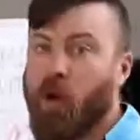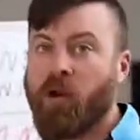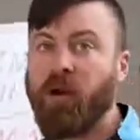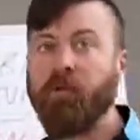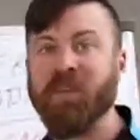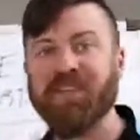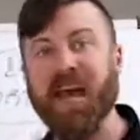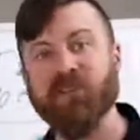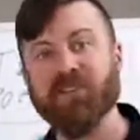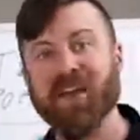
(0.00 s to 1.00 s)
marketing plus
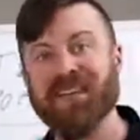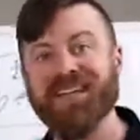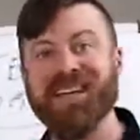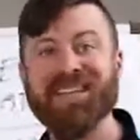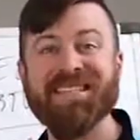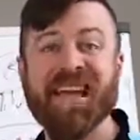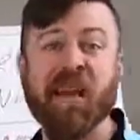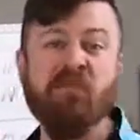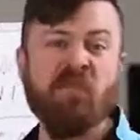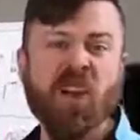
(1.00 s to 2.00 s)
advertising, I'd
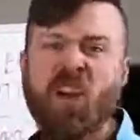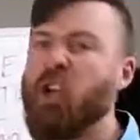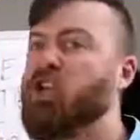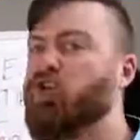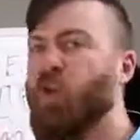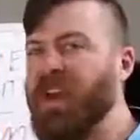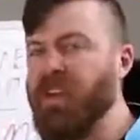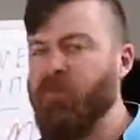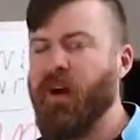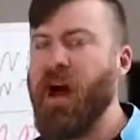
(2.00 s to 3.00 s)
say
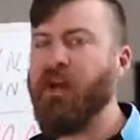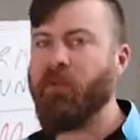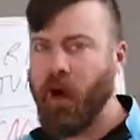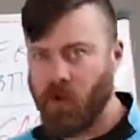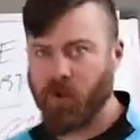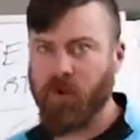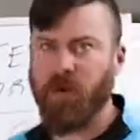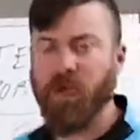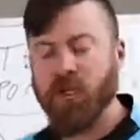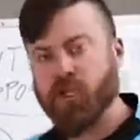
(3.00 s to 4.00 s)

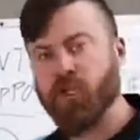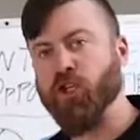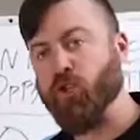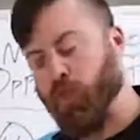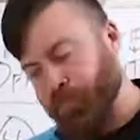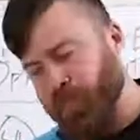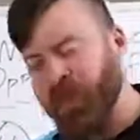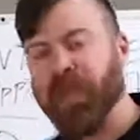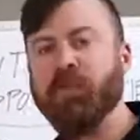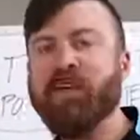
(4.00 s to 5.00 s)
2,500 to
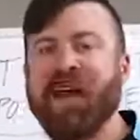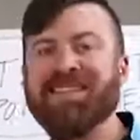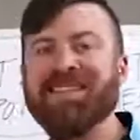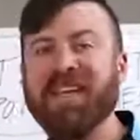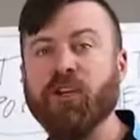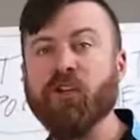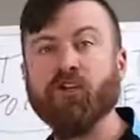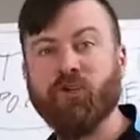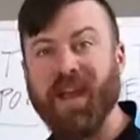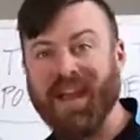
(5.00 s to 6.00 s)
invest in your
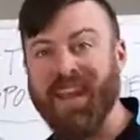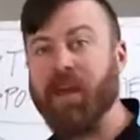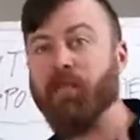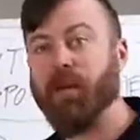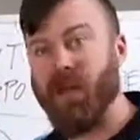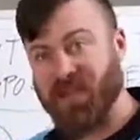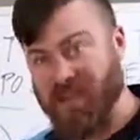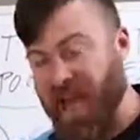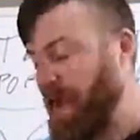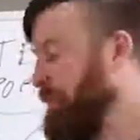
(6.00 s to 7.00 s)
training plus
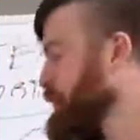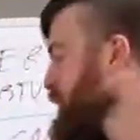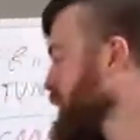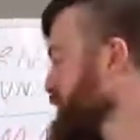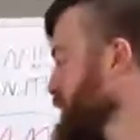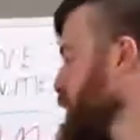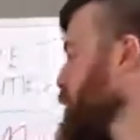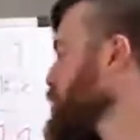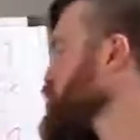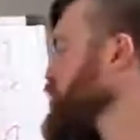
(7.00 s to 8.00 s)
advertising.
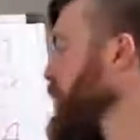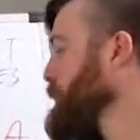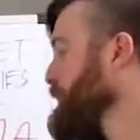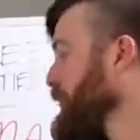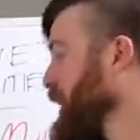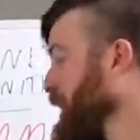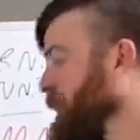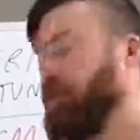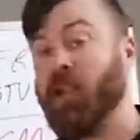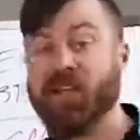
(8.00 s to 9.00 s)

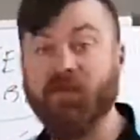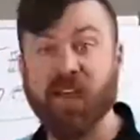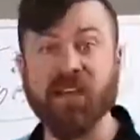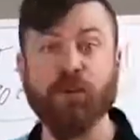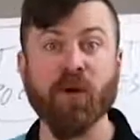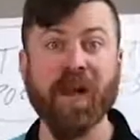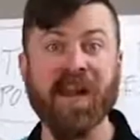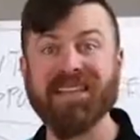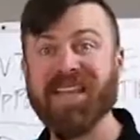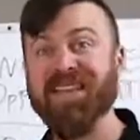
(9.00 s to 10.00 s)
Shopify plus Facebook
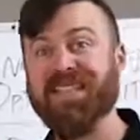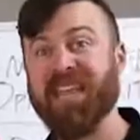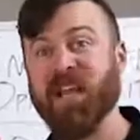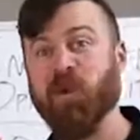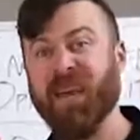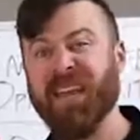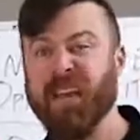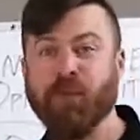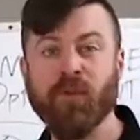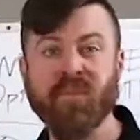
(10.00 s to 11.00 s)
ads, I'd say you want to
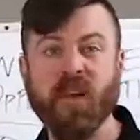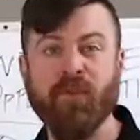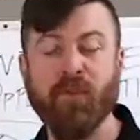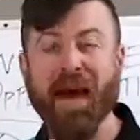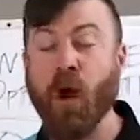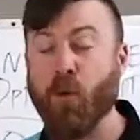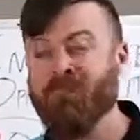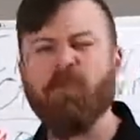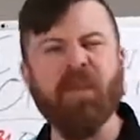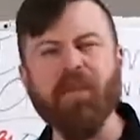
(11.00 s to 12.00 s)
give yourself
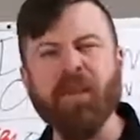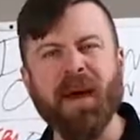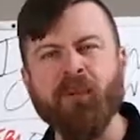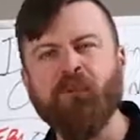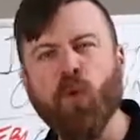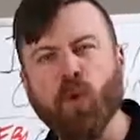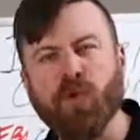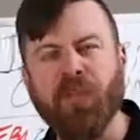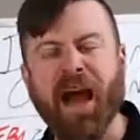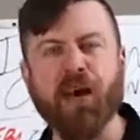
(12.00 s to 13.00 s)
about maybe about
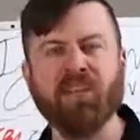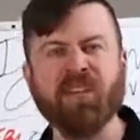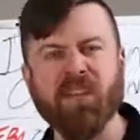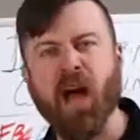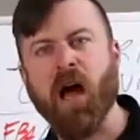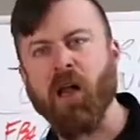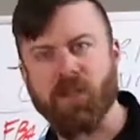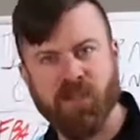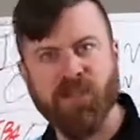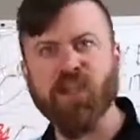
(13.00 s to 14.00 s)

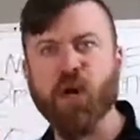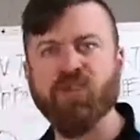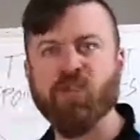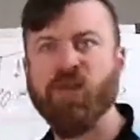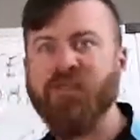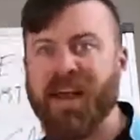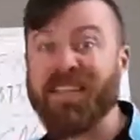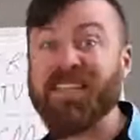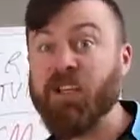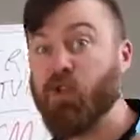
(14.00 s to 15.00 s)
$4,000, you know, to
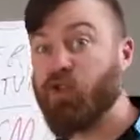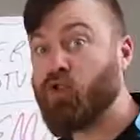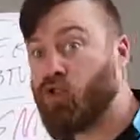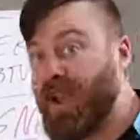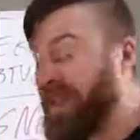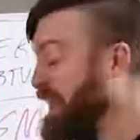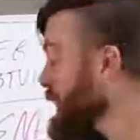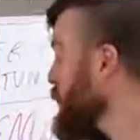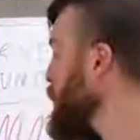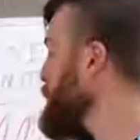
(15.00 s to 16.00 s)
invest in your
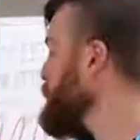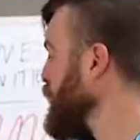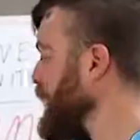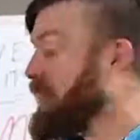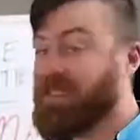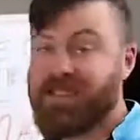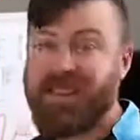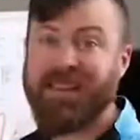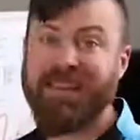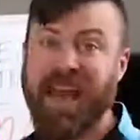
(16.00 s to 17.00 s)
training plus
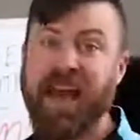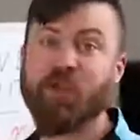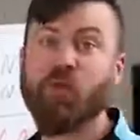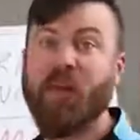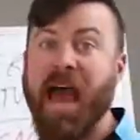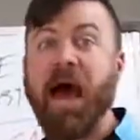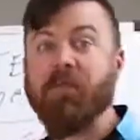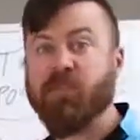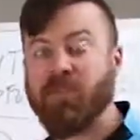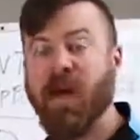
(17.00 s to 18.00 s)
the actual
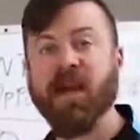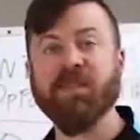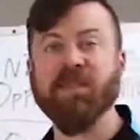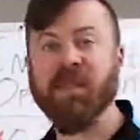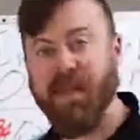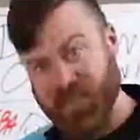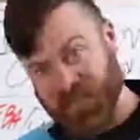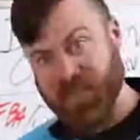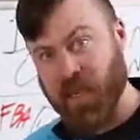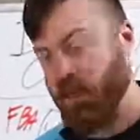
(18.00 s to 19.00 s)
advertising
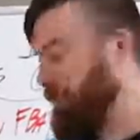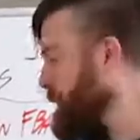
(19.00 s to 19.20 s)
itself.